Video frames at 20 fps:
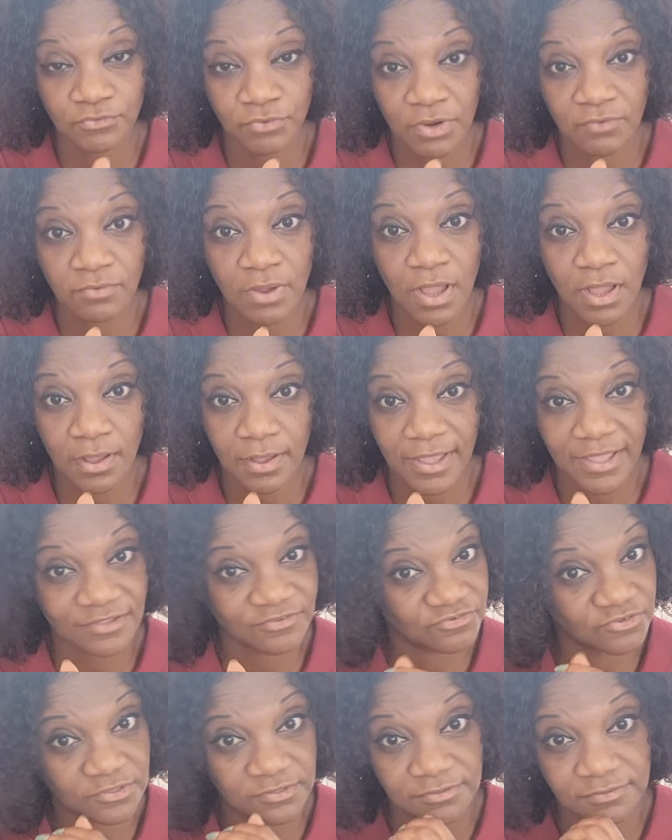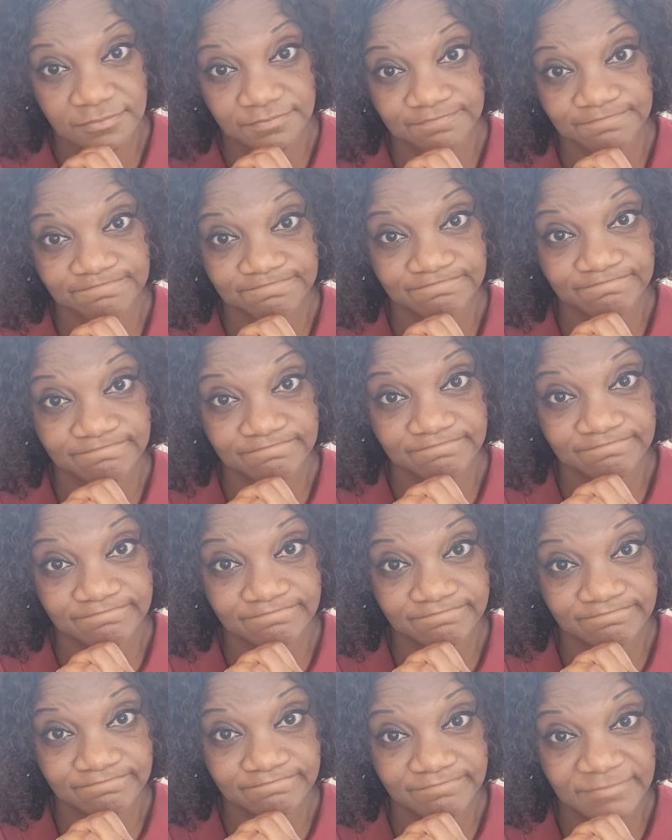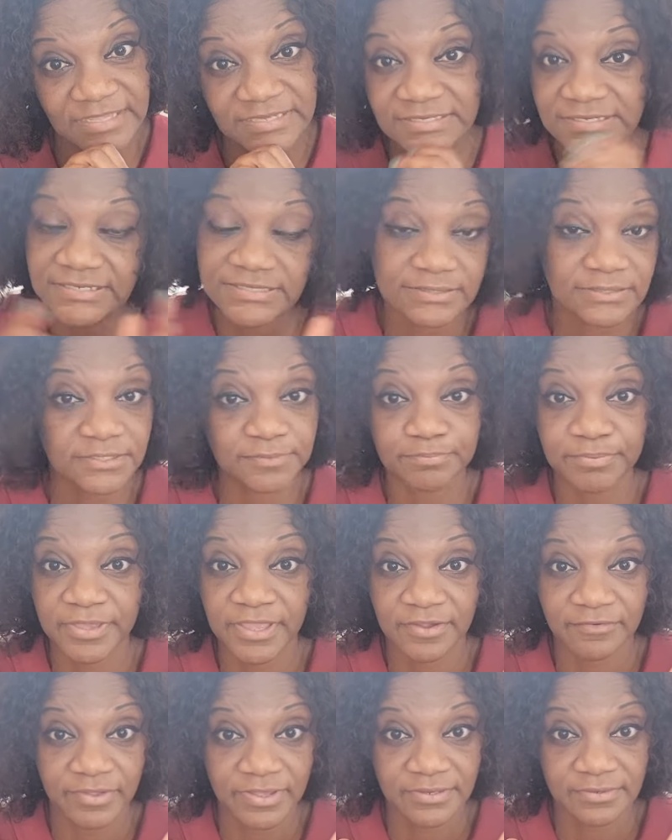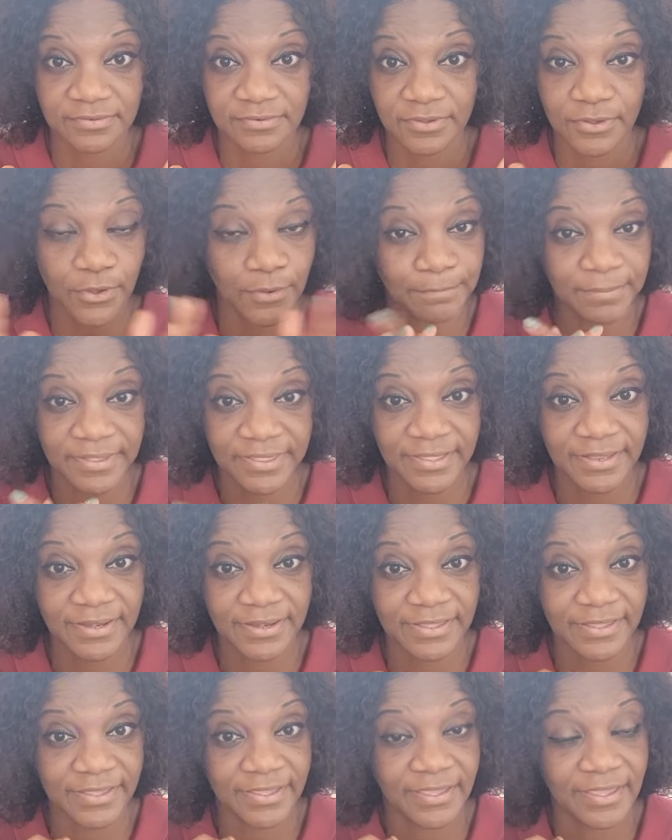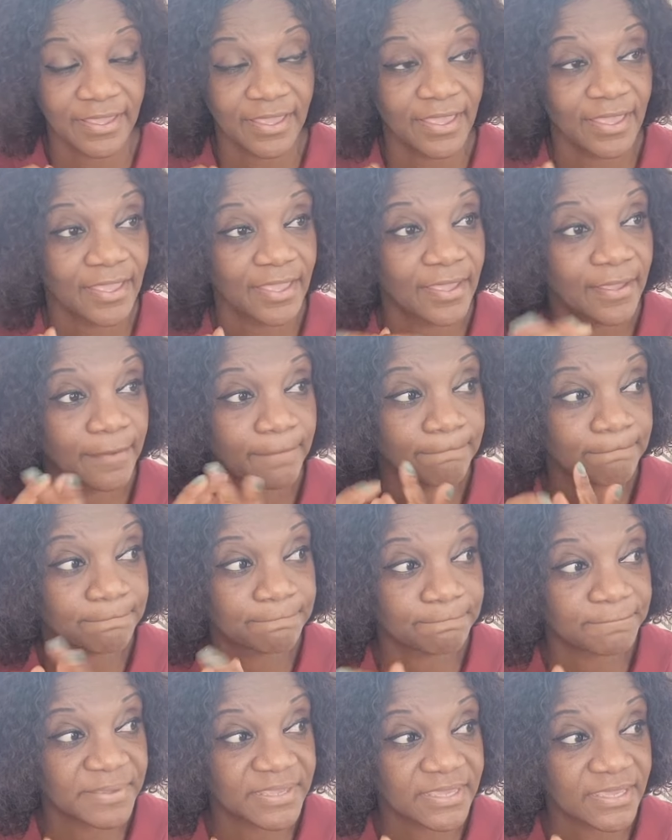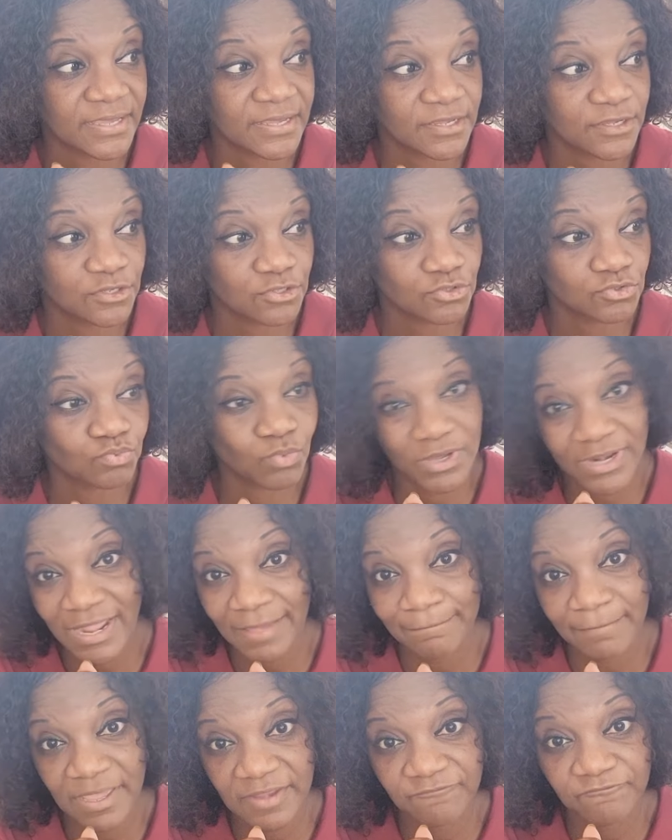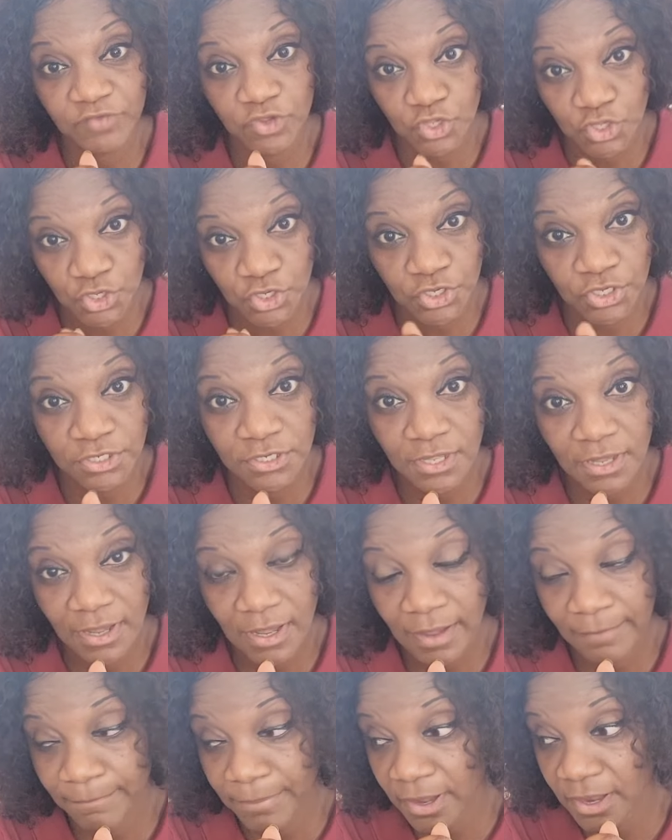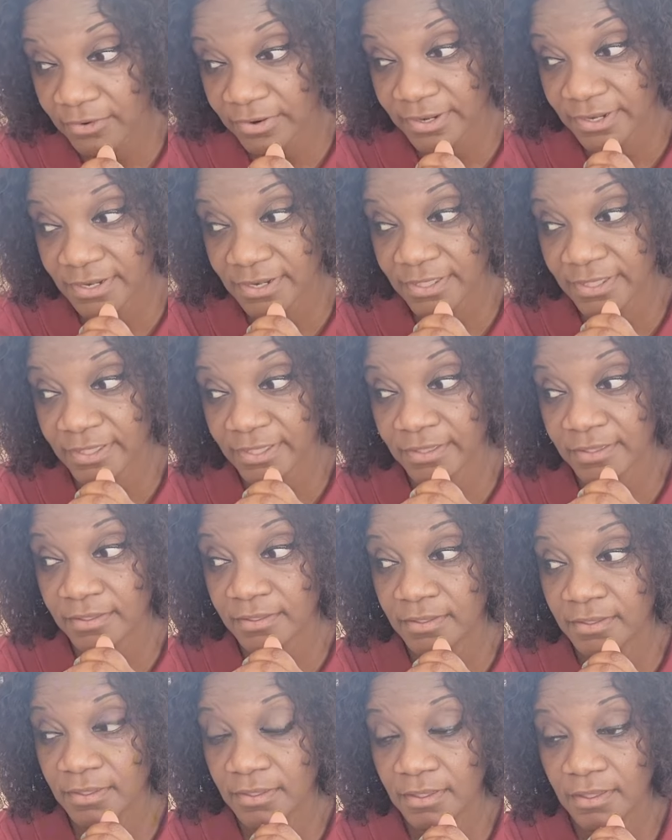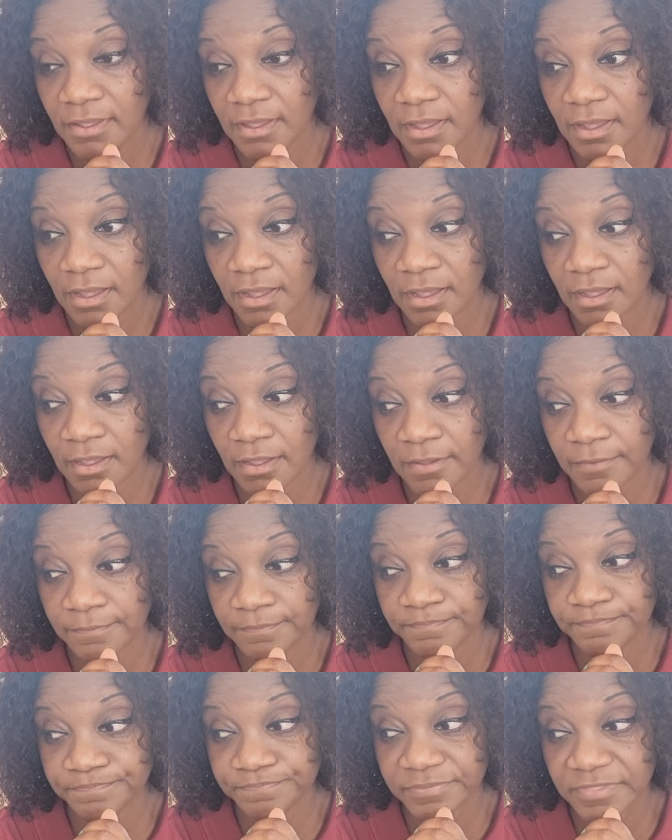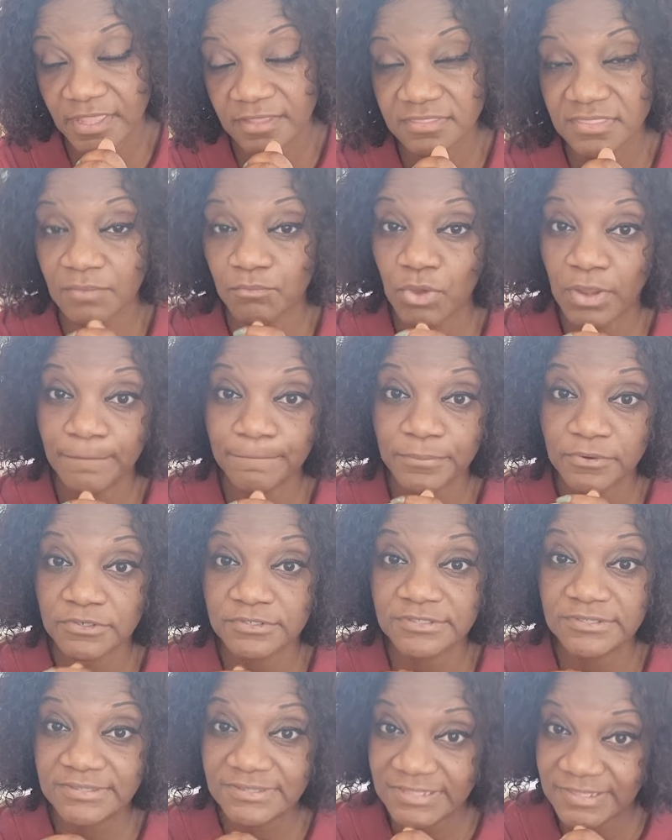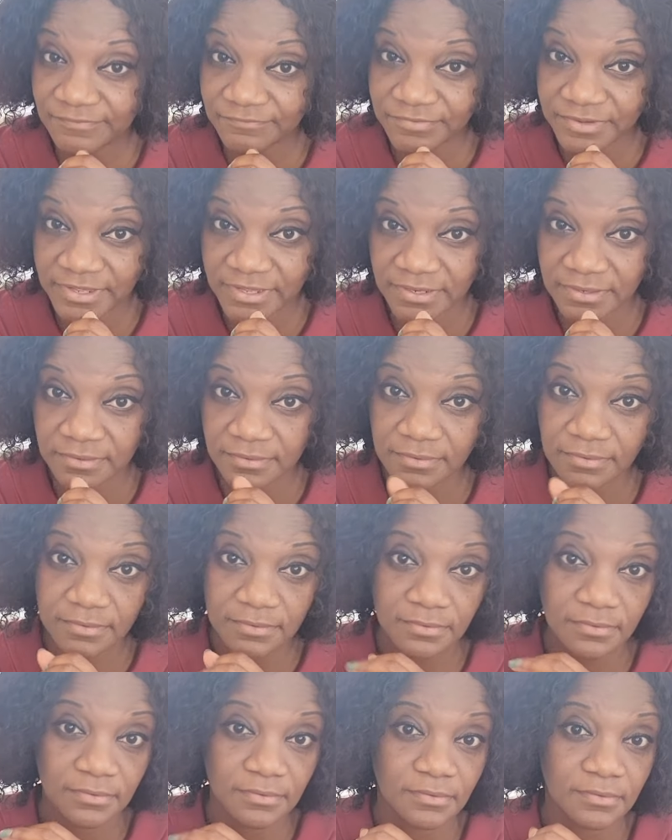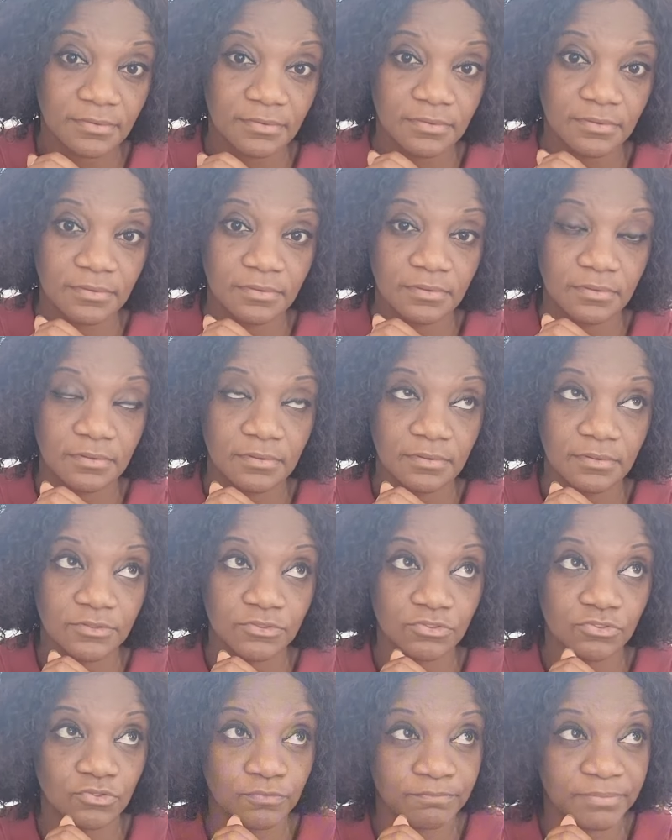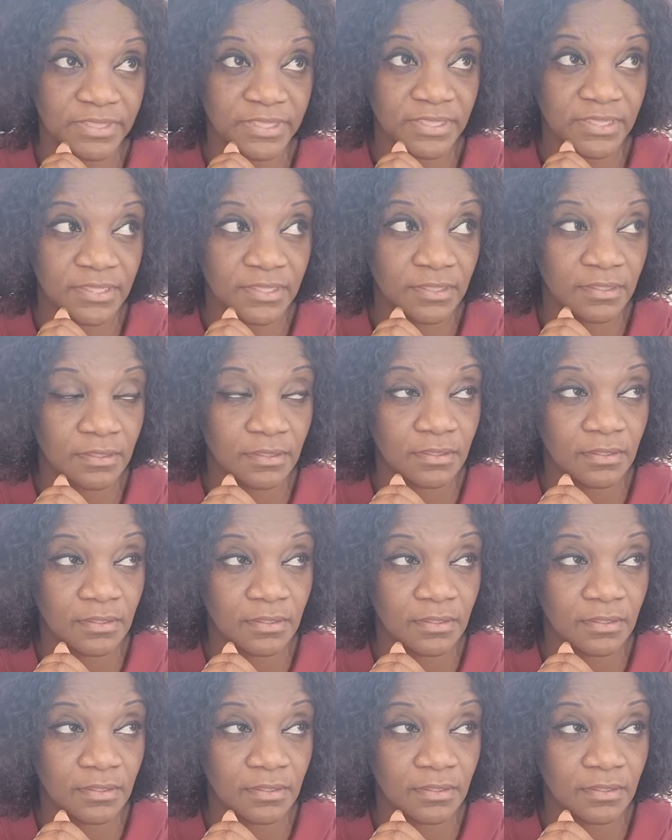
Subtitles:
a rock and just disappearing completely. Because what I meant for good, apparently, someone perceived it to be